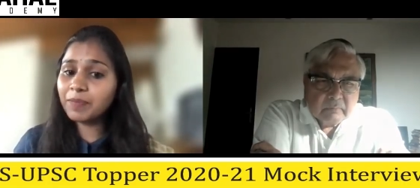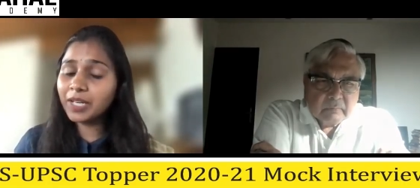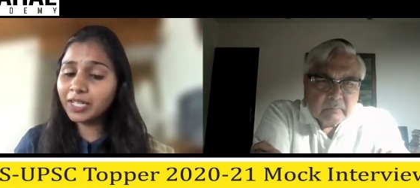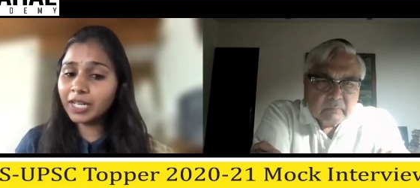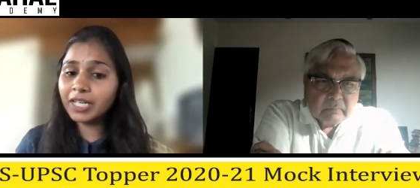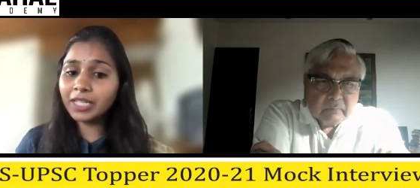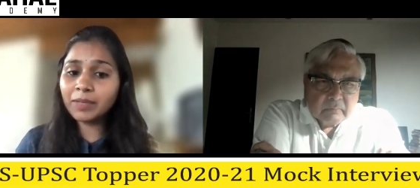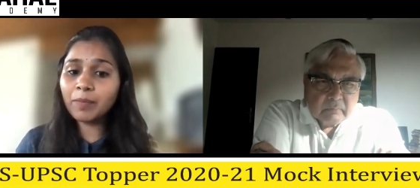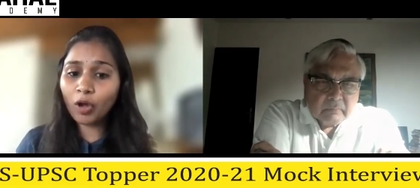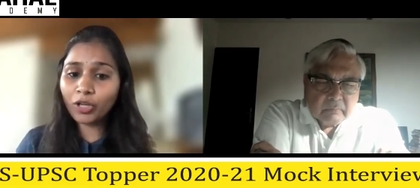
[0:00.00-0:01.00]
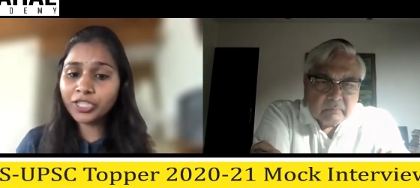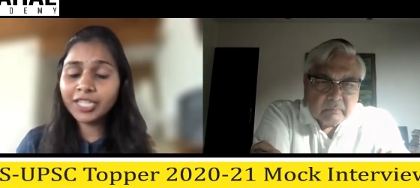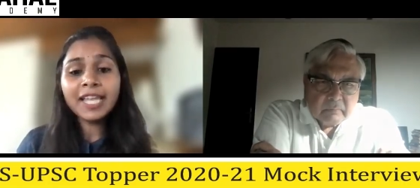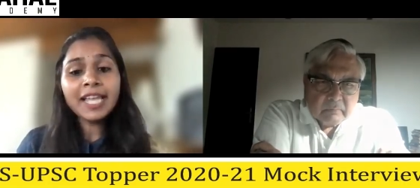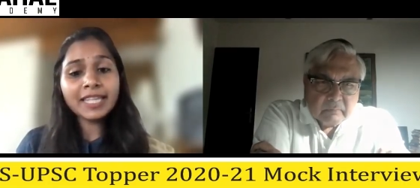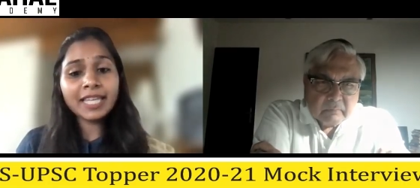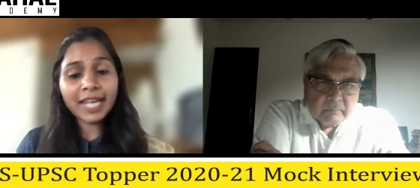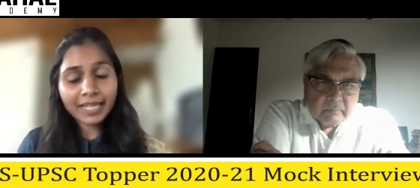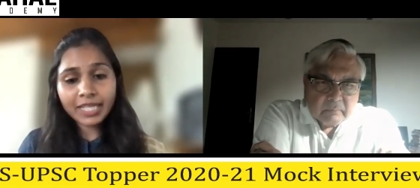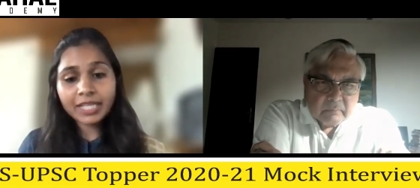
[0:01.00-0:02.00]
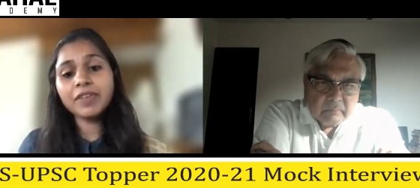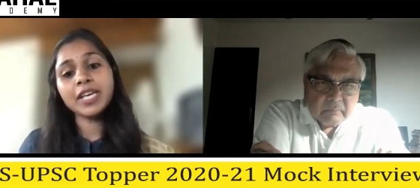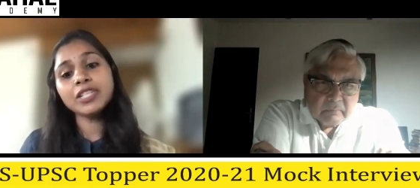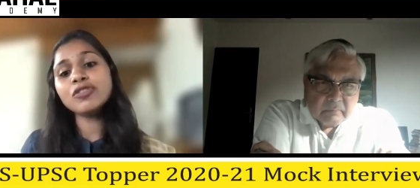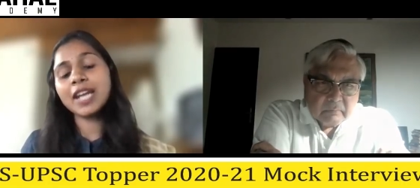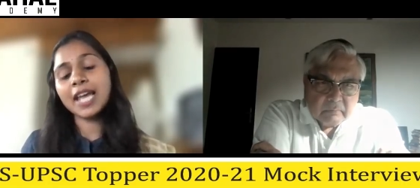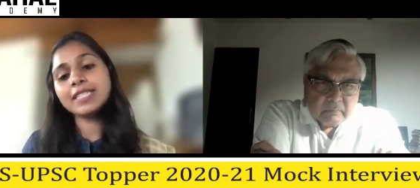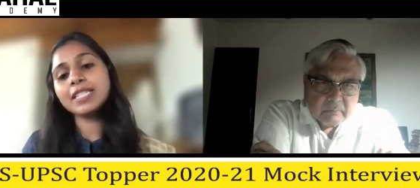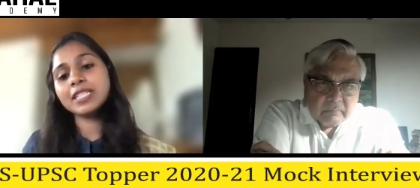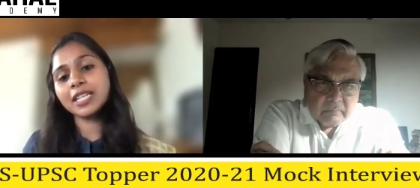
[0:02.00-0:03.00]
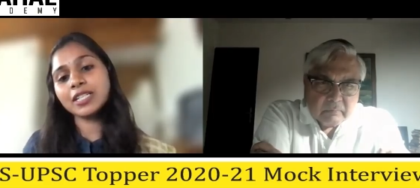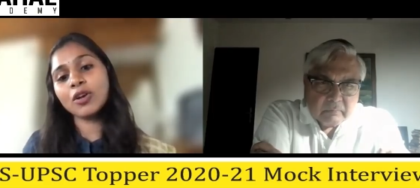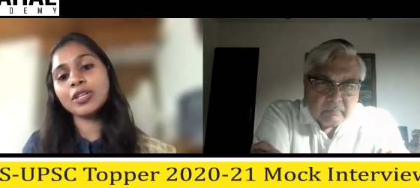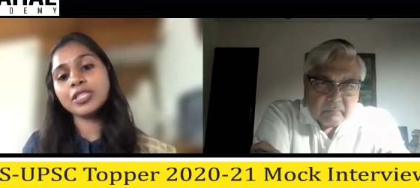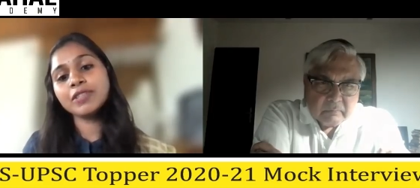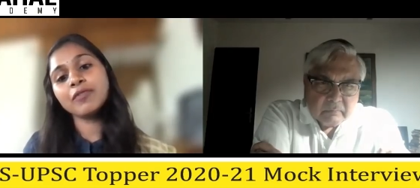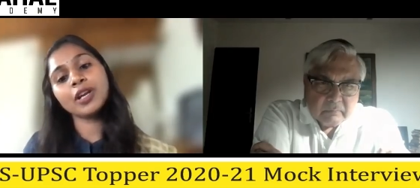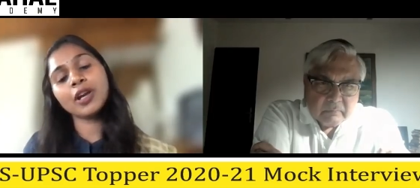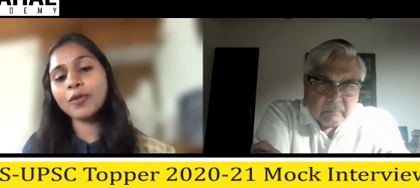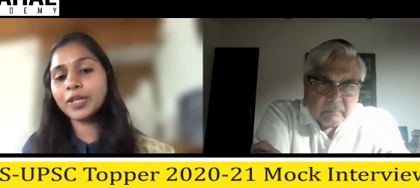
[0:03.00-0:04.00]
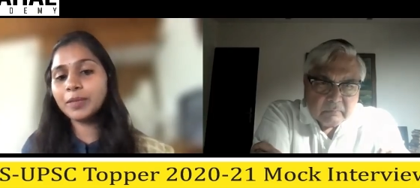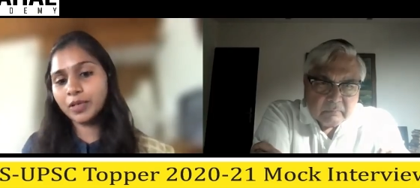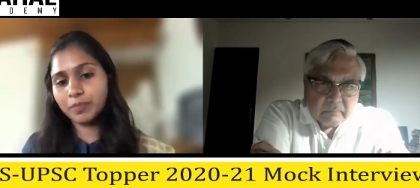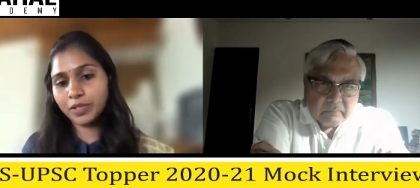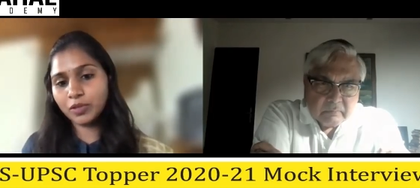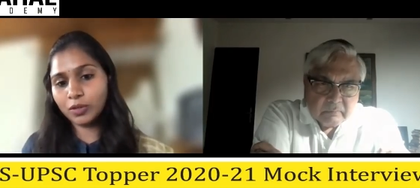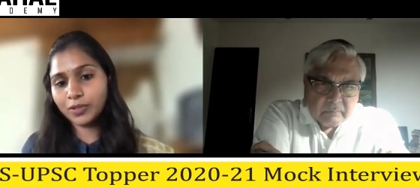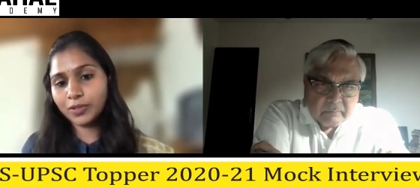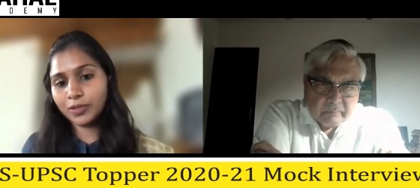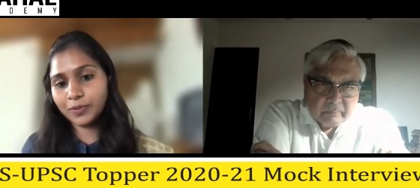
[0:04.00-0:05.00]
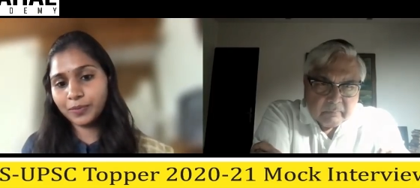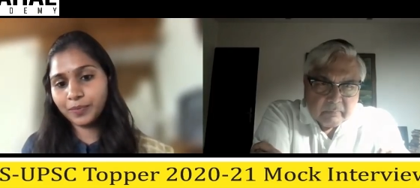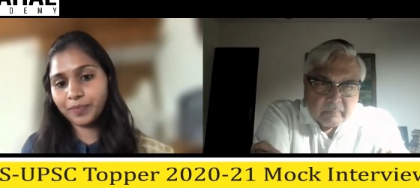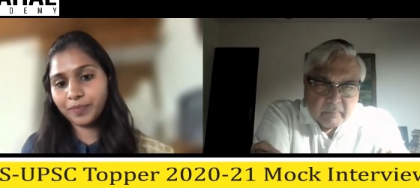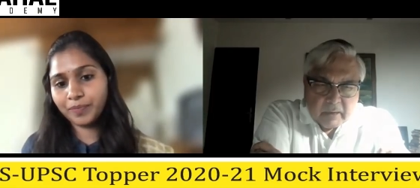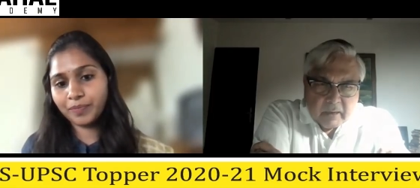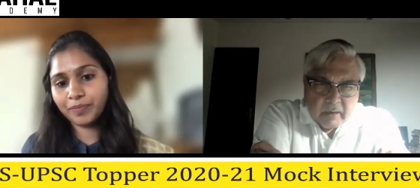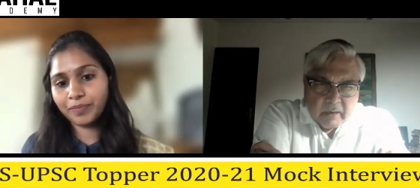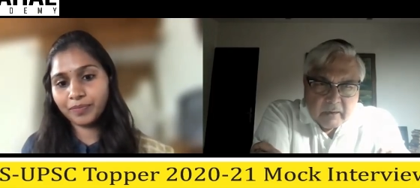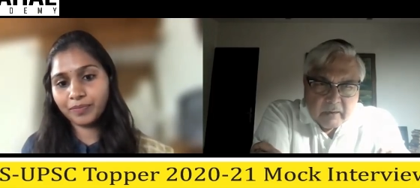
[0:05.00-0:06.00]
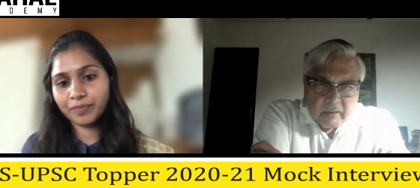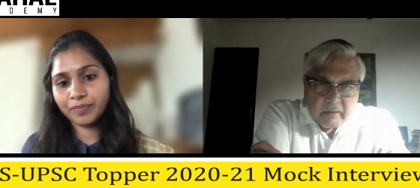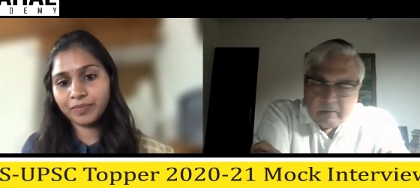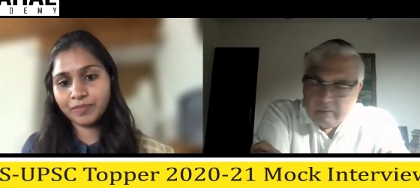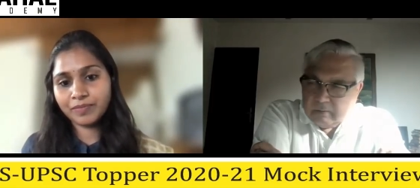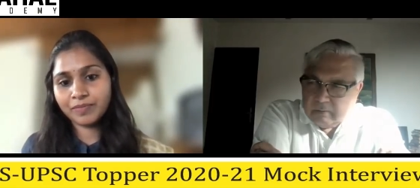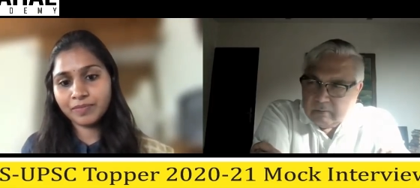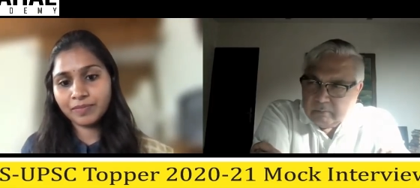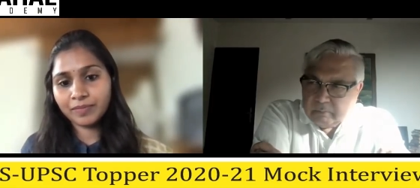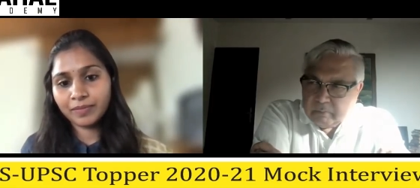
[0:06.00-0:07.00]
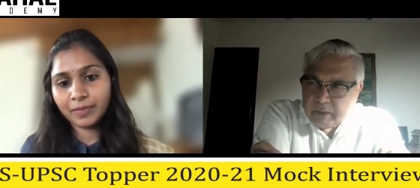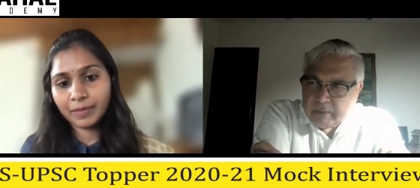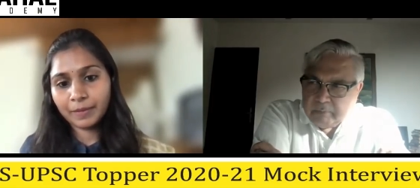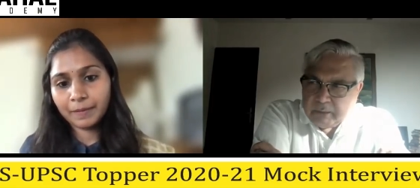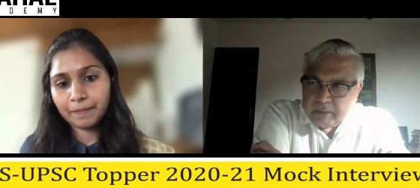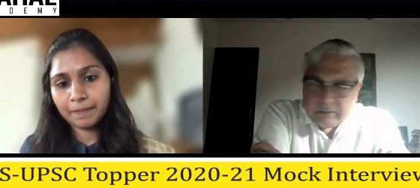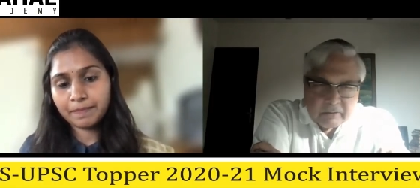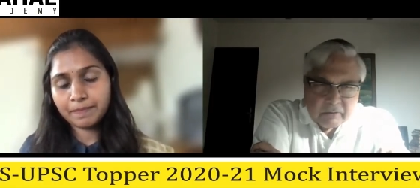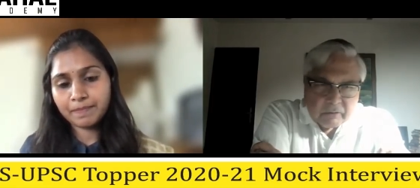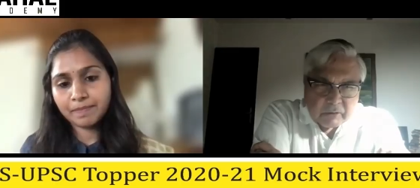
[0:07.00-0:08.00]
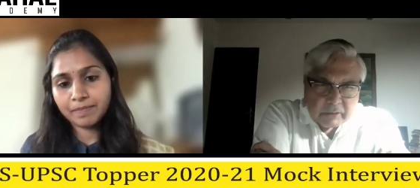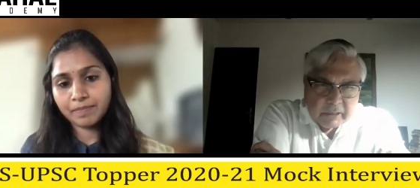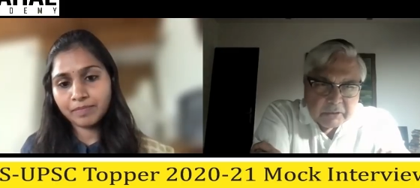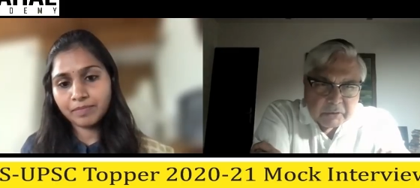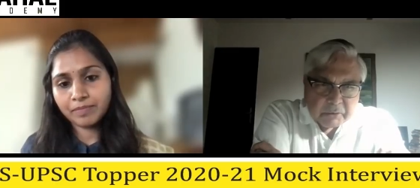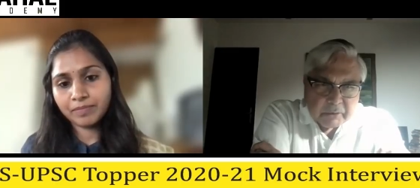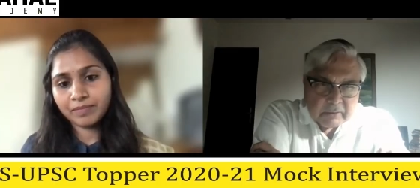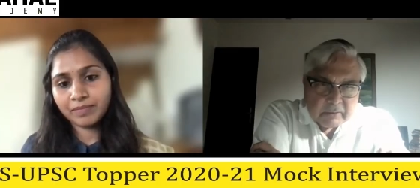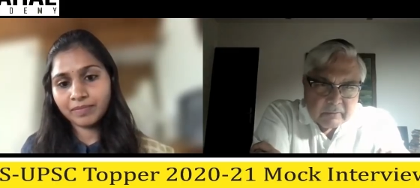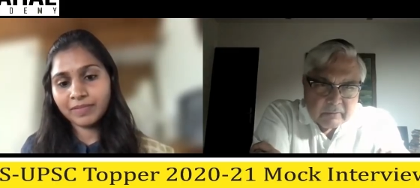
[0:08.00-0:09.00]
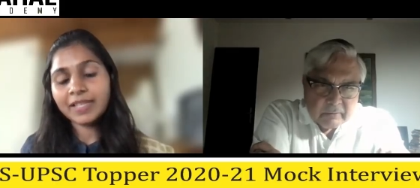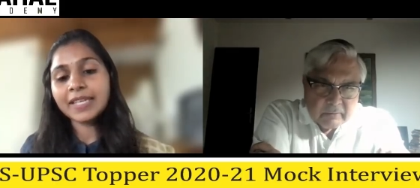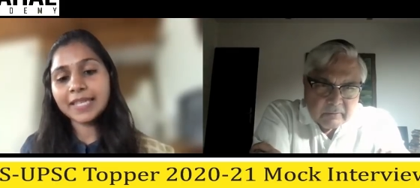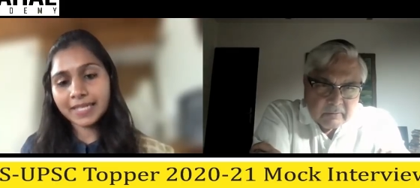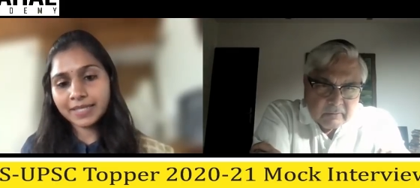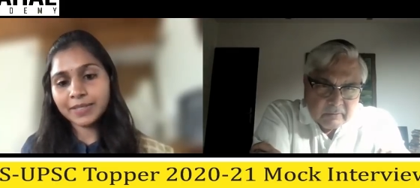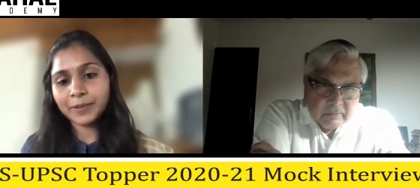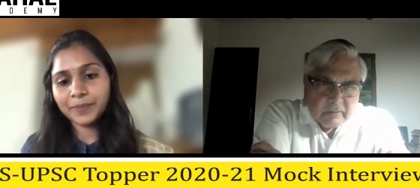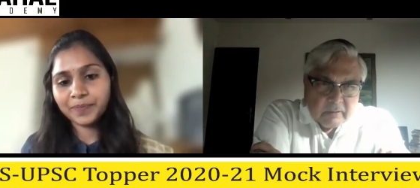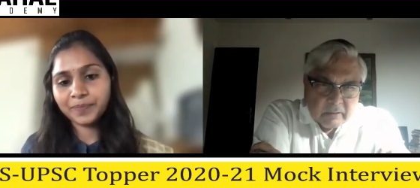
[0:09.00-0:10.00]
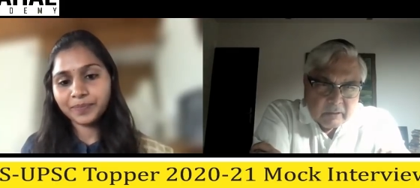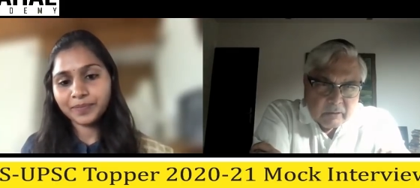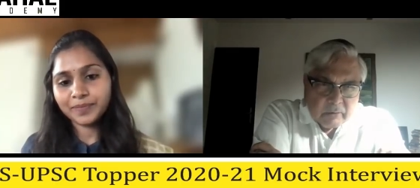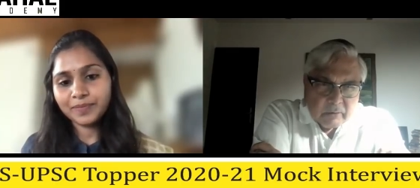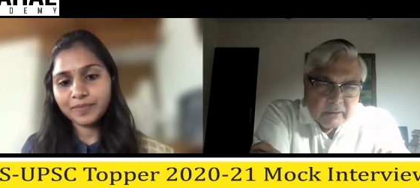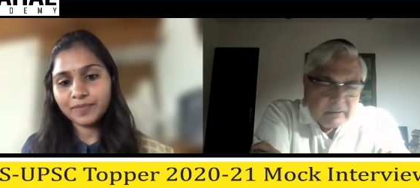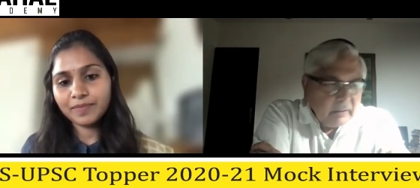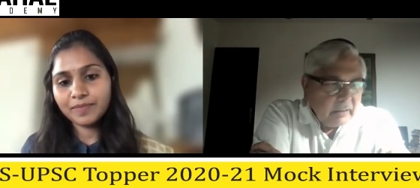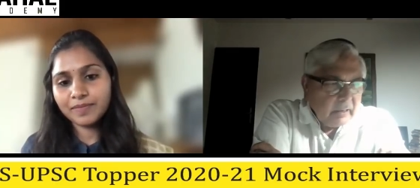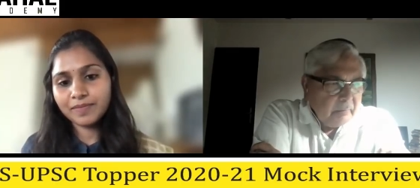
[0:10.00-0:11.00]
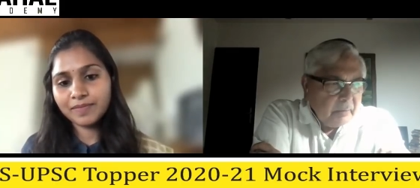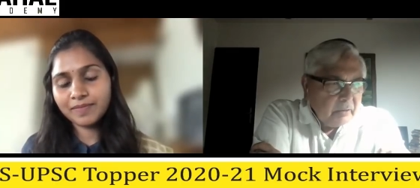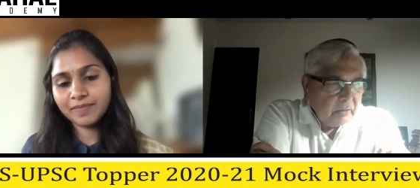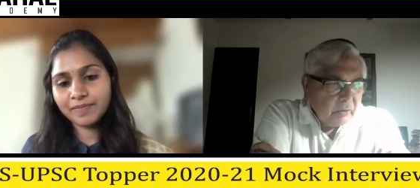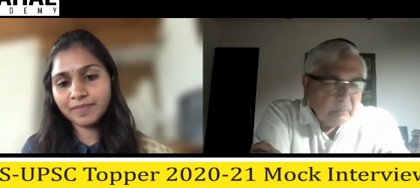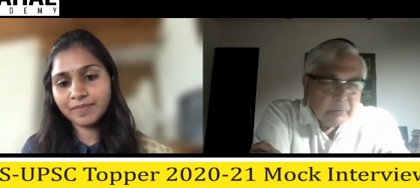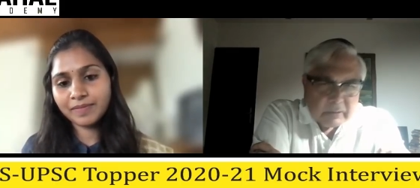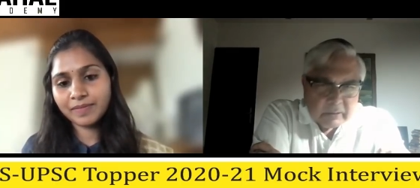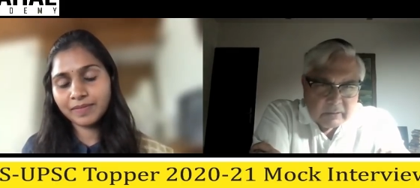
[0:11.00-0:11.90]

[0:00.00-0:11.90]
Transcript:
Speaker 1: being done in the blockchain then i think we can utilize this technology for accounting purpose also
Speaker 2: uh, ips is your second choice yes sir now, as an IPS officer,